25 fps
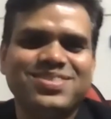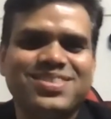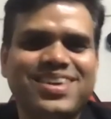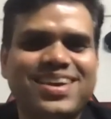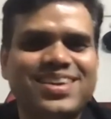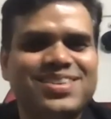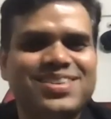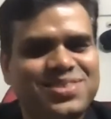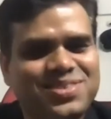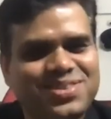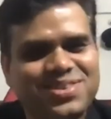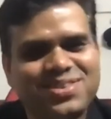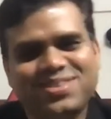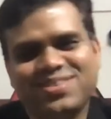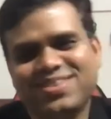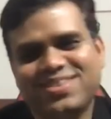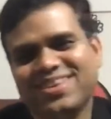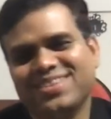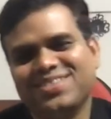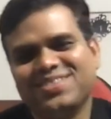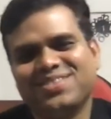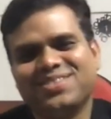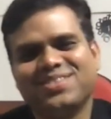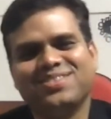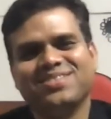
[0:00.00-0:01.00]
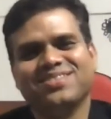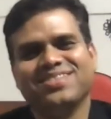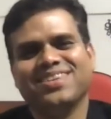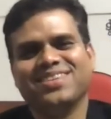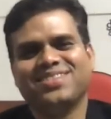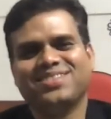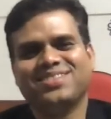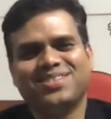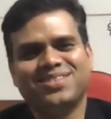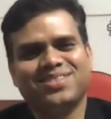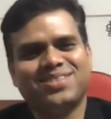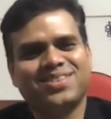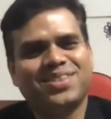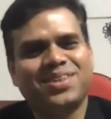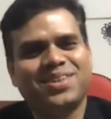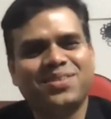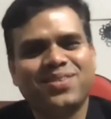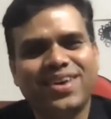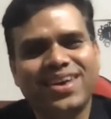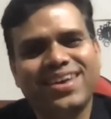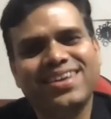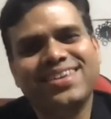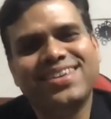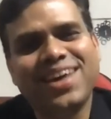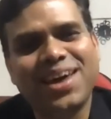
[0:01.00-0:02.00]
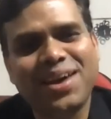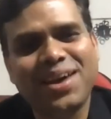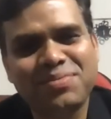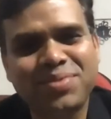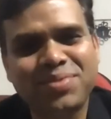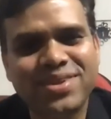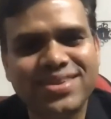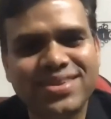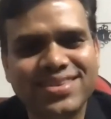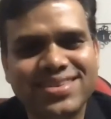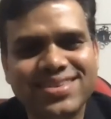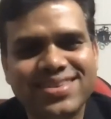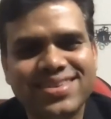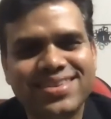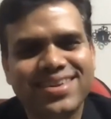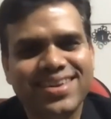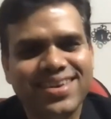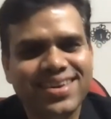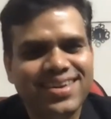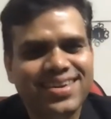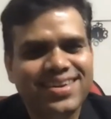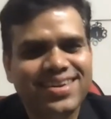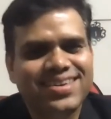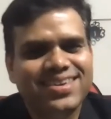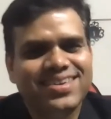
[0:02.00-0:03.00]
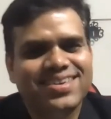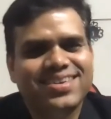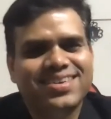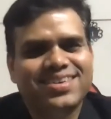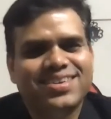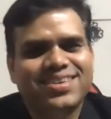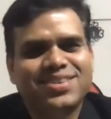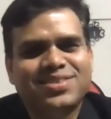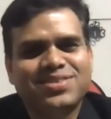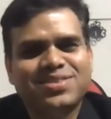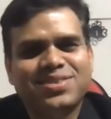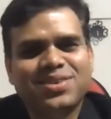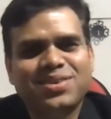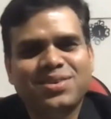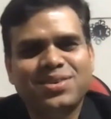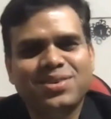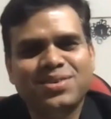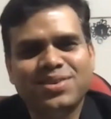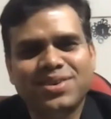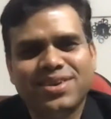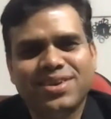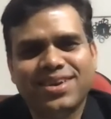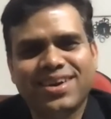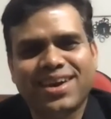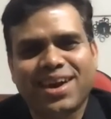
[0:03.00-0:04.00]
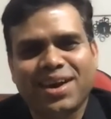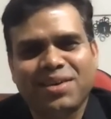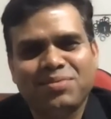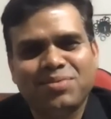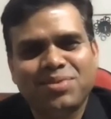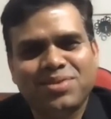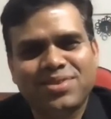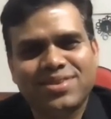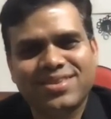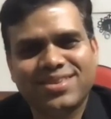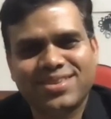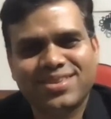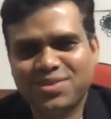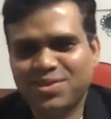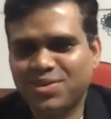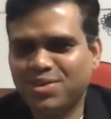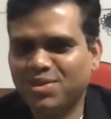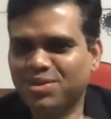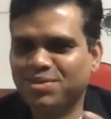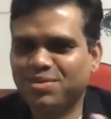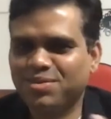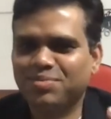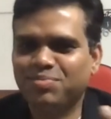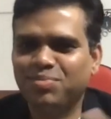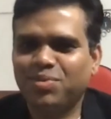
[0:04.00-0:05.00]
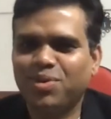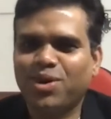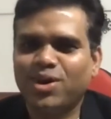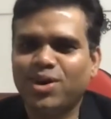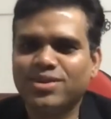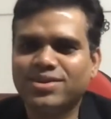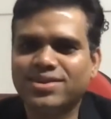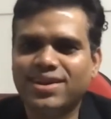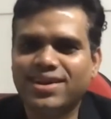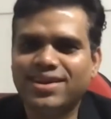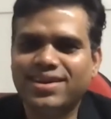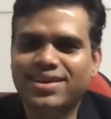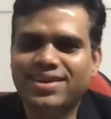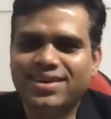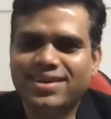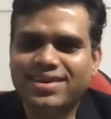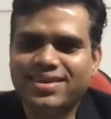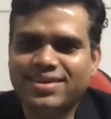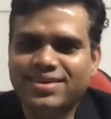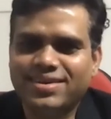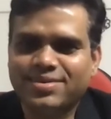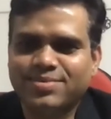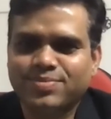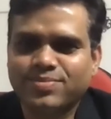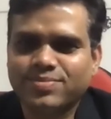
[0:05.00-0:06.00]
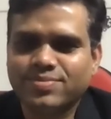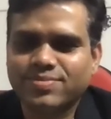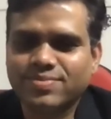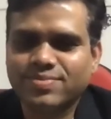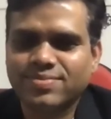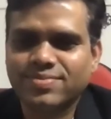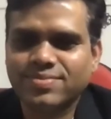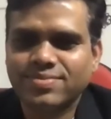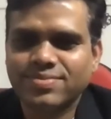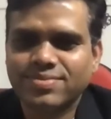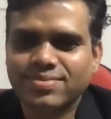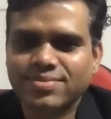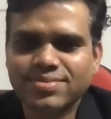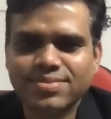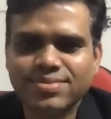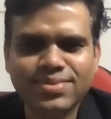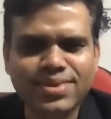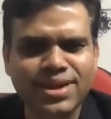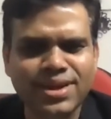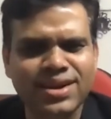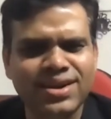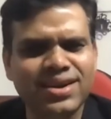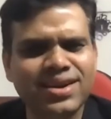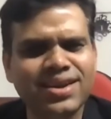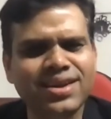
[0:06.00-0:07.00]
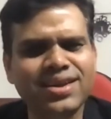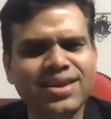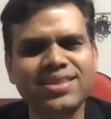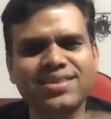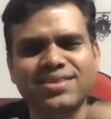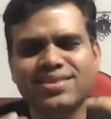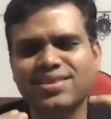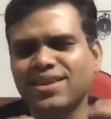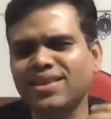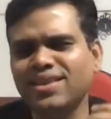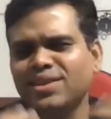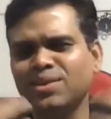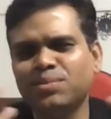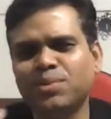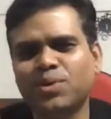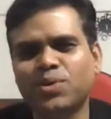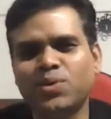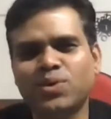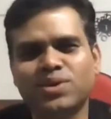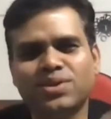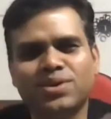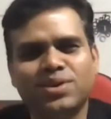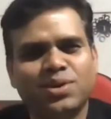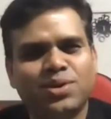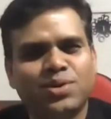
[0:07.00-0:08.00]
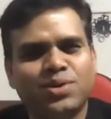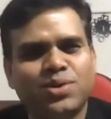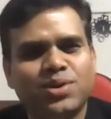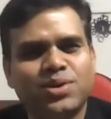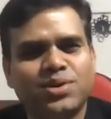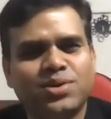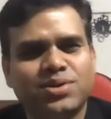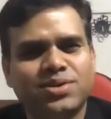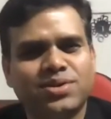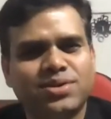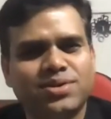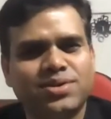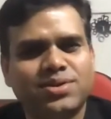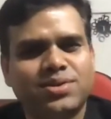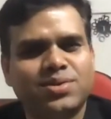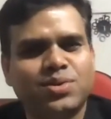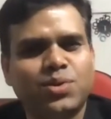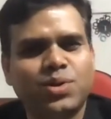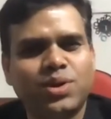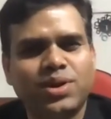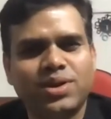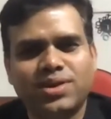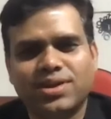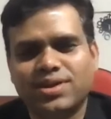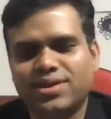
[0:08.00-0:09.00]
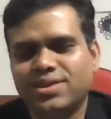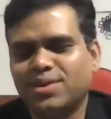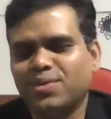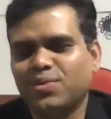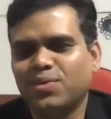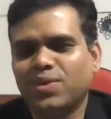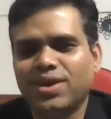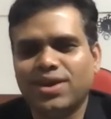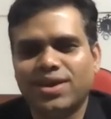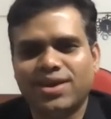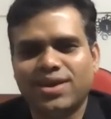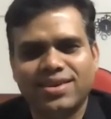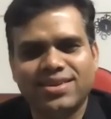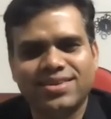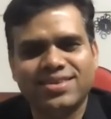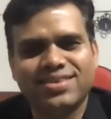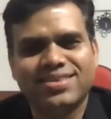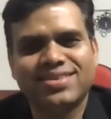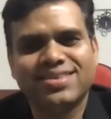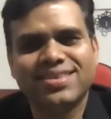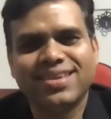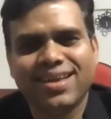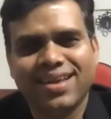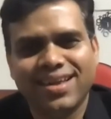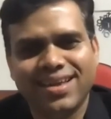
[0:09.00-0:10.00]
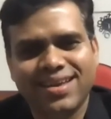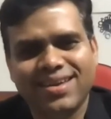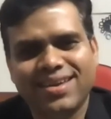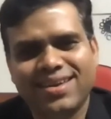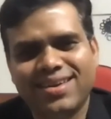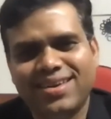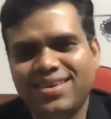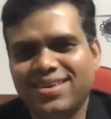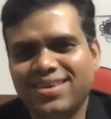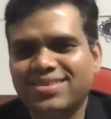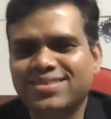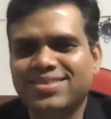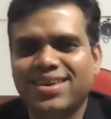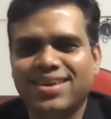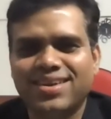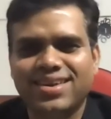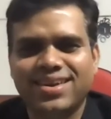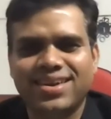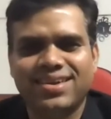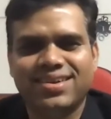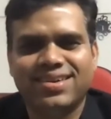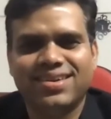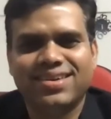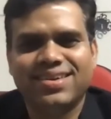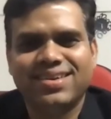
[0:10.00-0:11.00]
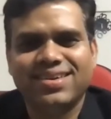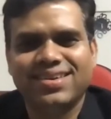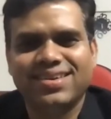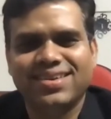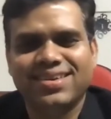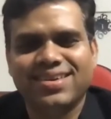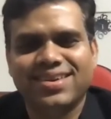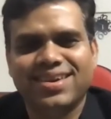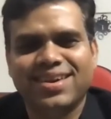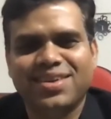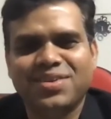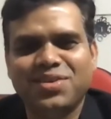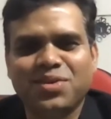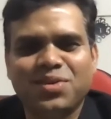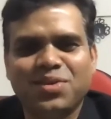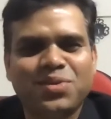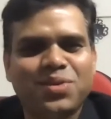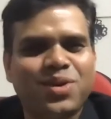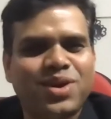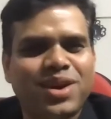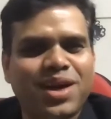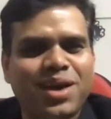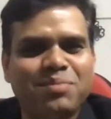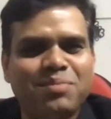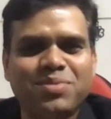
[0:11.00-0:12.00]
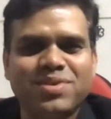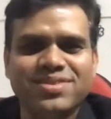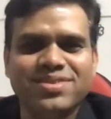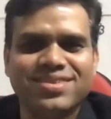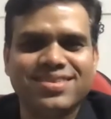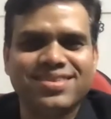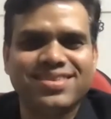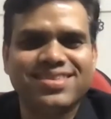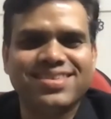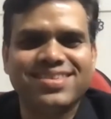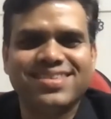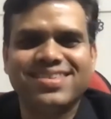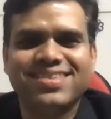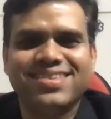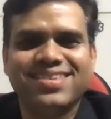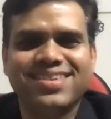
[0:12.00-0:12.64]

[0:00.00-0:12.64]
That's true. So the way it happens, so he comes to his boss and tells about his heroic story, that the way he has done it. And you know what happens?